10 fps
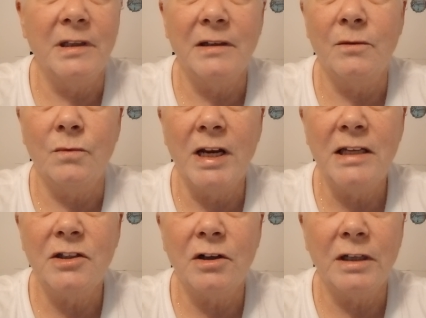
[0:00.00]

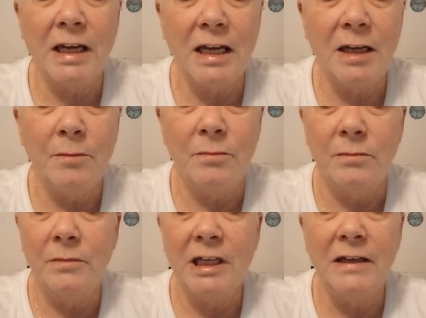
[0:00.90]
raise our
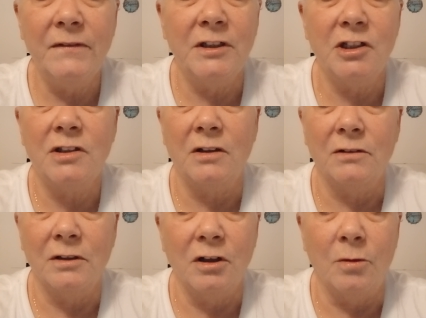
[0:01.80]
game even just a
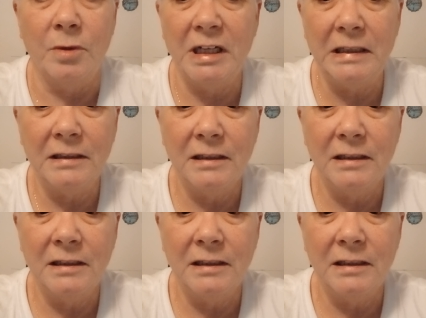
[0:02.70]
little bit.